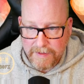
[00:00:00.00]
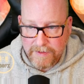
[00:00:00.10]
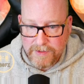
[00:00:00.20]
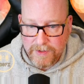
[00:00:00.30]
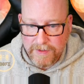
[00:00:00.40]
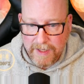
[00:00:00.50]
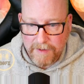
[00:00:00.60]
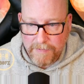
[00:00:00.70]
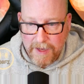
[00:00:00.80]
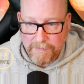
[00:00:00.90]
You should get
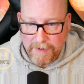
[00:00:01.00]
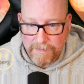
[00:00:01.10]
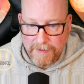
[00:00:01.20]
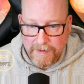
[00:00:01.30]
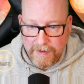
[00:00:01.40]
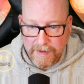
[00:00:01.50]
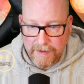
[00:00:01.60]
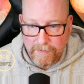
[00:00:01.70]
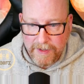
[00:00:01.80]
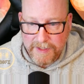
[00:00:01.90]
a pop-up
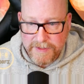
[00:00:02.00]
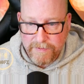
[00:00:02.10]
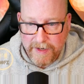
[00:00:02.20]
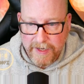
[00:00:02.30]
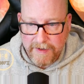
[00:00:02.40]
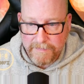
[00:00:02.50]
when it's ready.